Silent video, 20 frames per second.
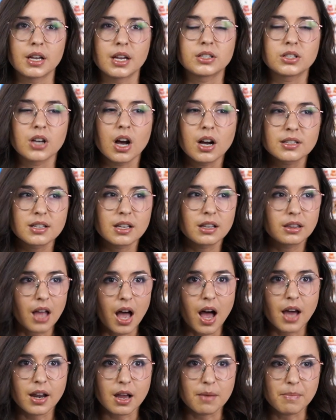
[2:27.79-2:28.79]
It talks a
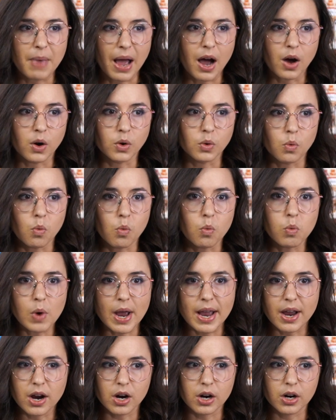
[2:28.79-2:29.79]
lot about
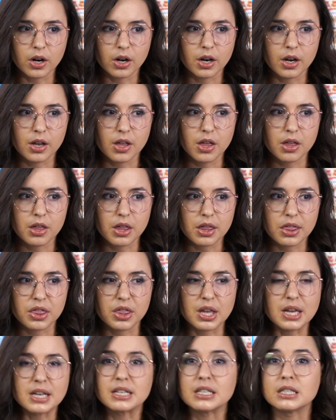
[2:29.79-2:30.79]
where
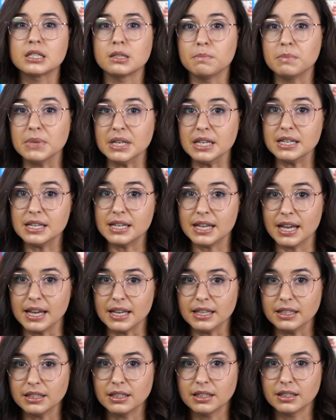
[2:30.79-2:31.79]
things
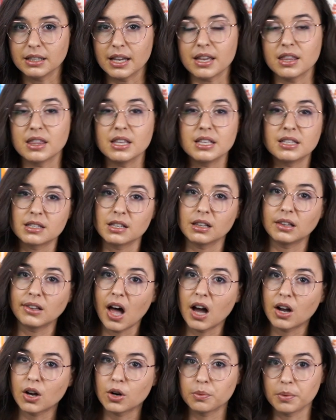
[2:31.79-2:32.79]
begin, like this
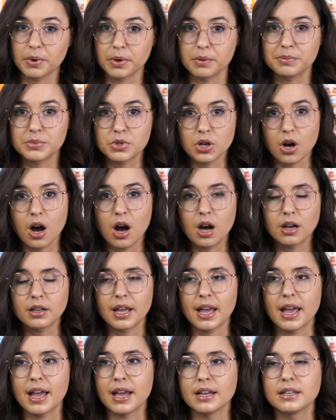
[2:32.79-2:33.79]
locker room talk
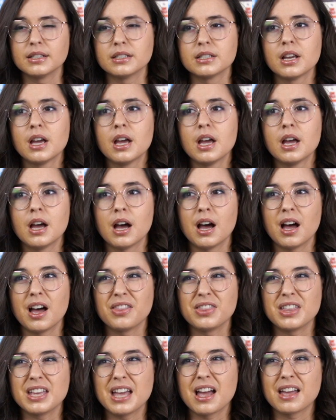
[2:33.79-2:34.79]
and
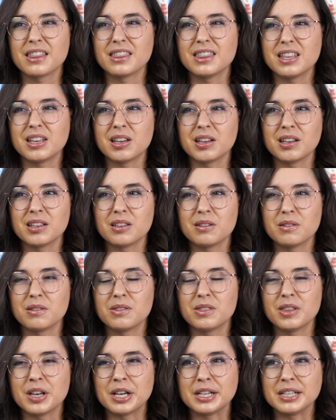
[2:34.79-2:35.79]

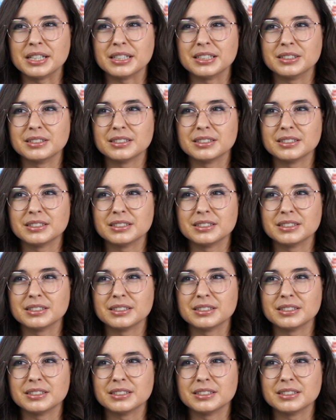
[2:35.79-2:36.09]
the